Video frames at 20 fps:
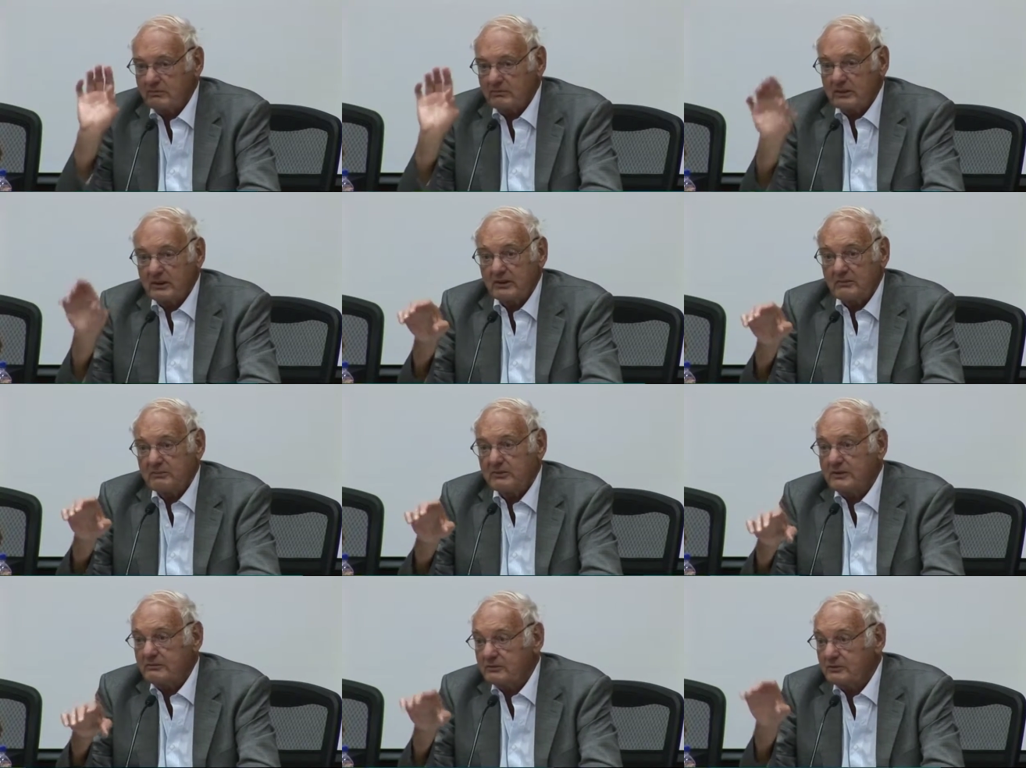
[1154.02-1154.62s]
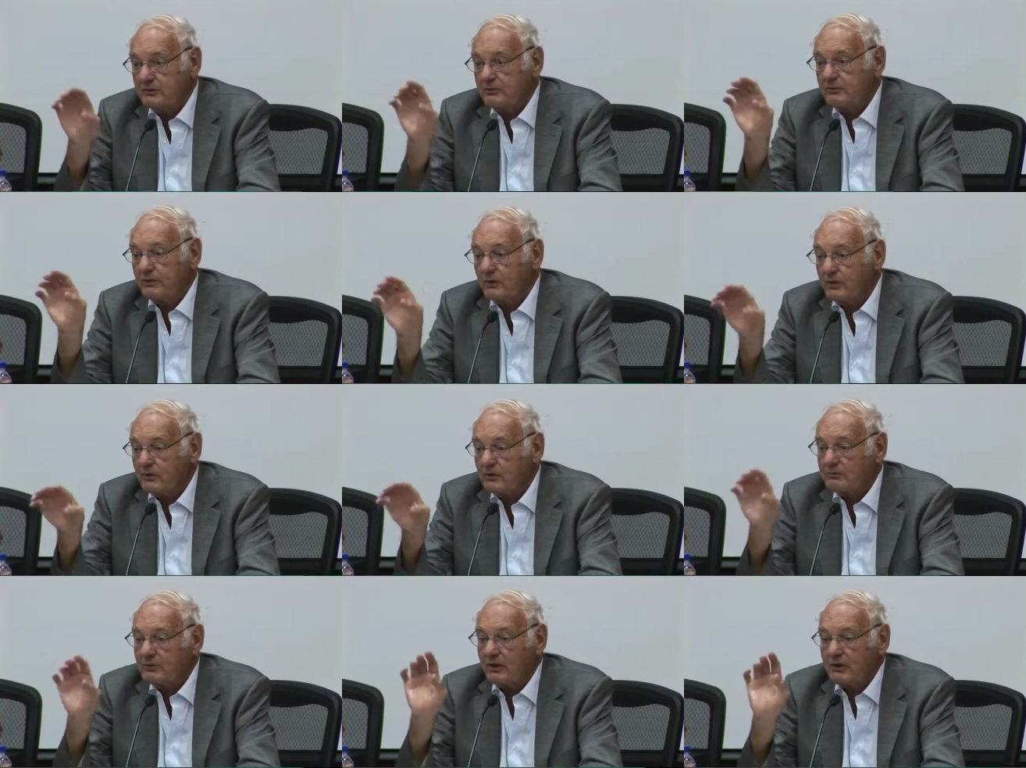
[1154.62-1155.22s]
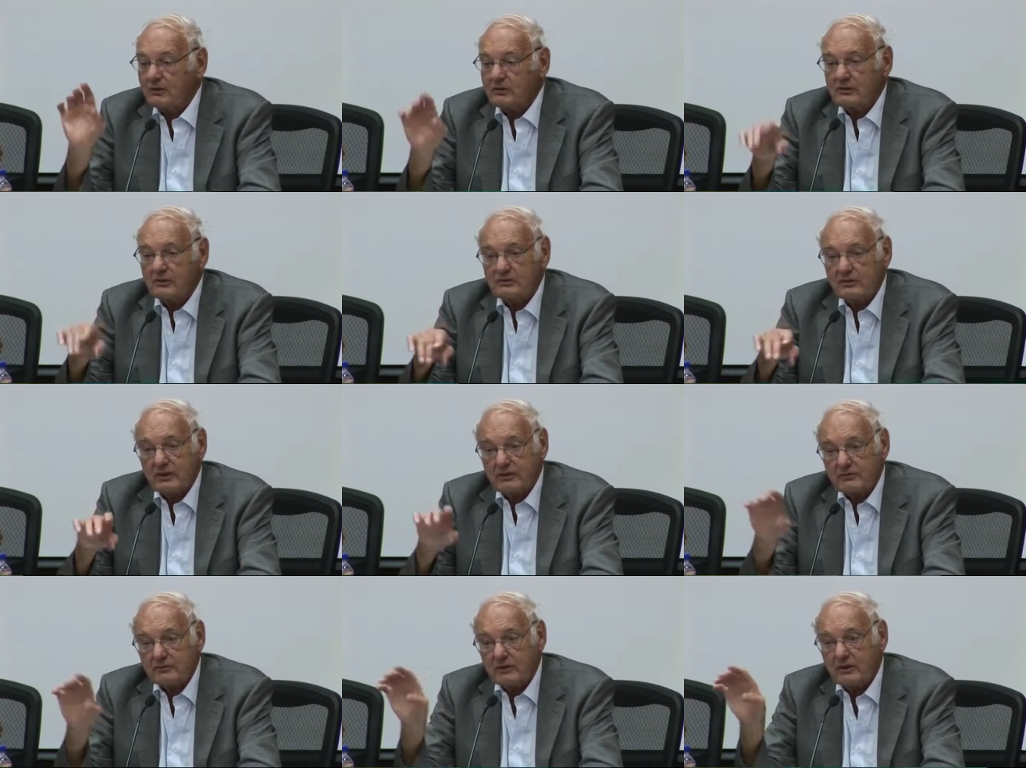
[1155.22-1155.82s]
many people spoke about it,
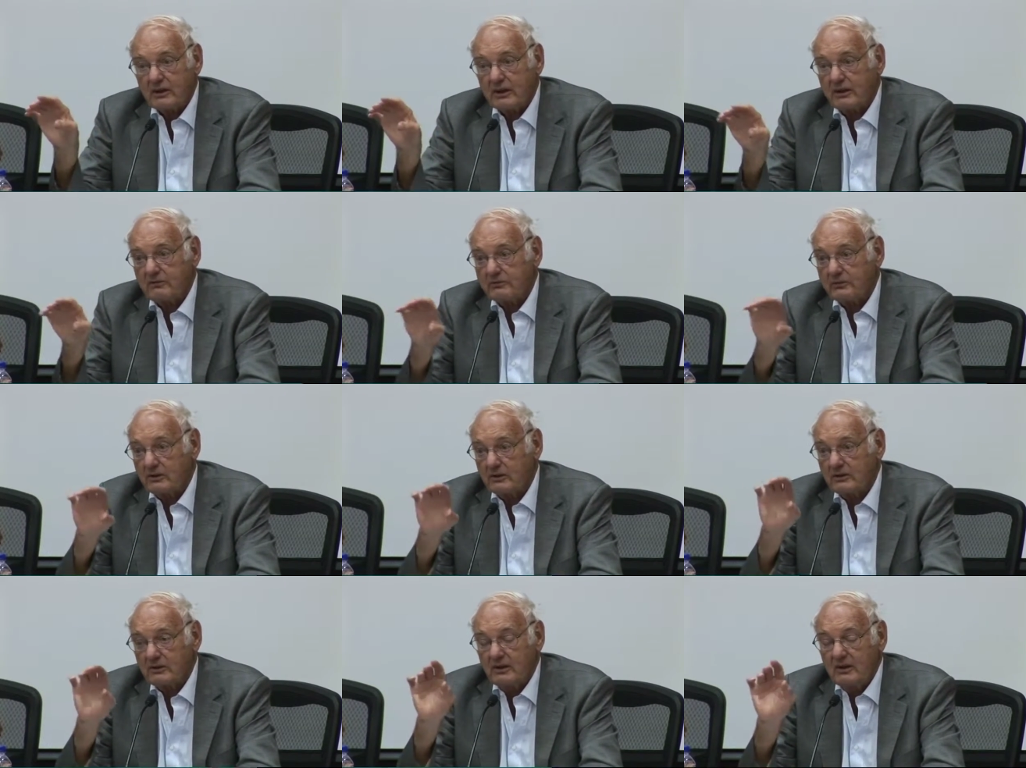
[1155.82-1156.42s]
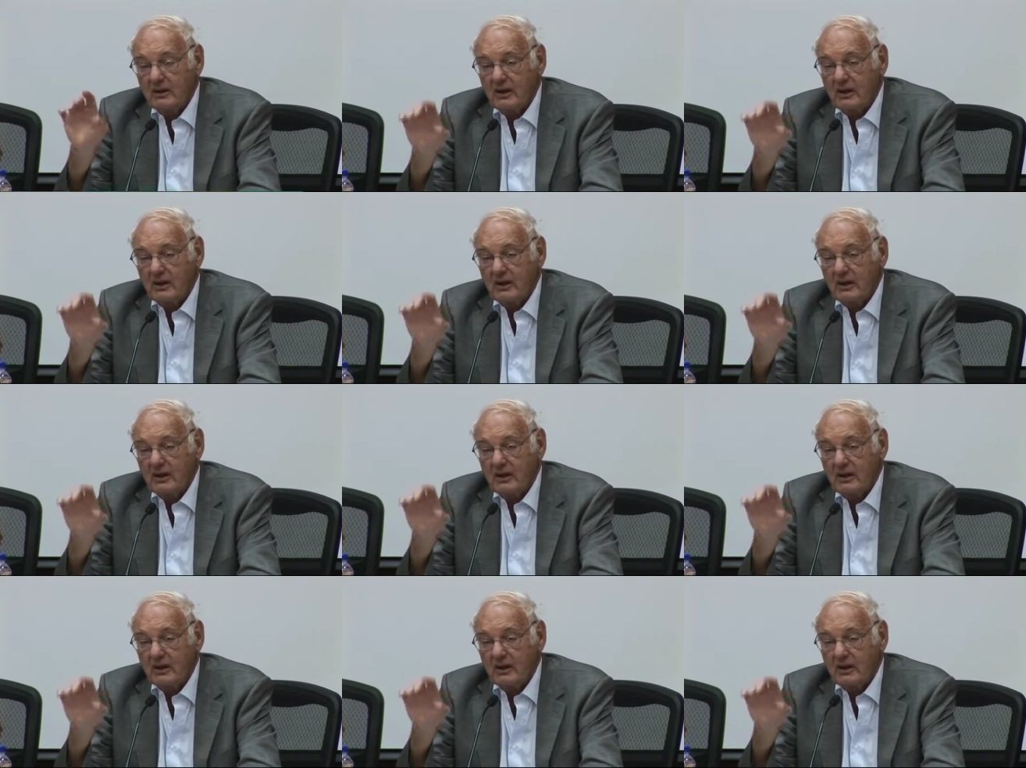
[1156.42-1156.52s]
therefore I, have not,